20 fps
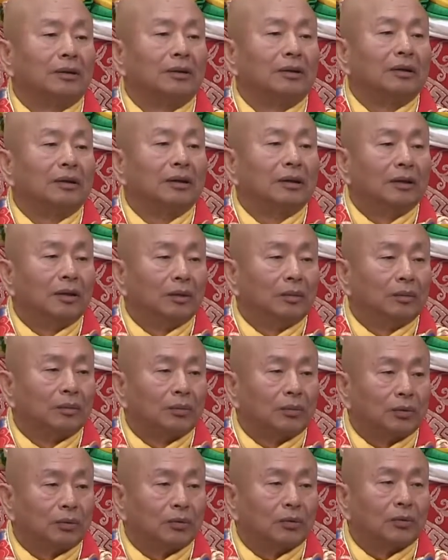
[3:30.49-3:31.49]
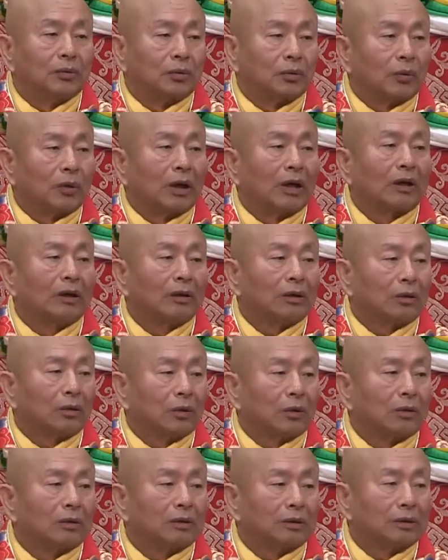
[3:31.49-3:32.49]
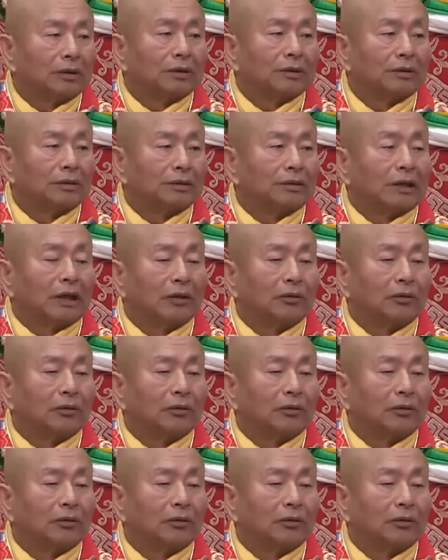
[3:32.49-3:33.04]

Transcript: which is the epithet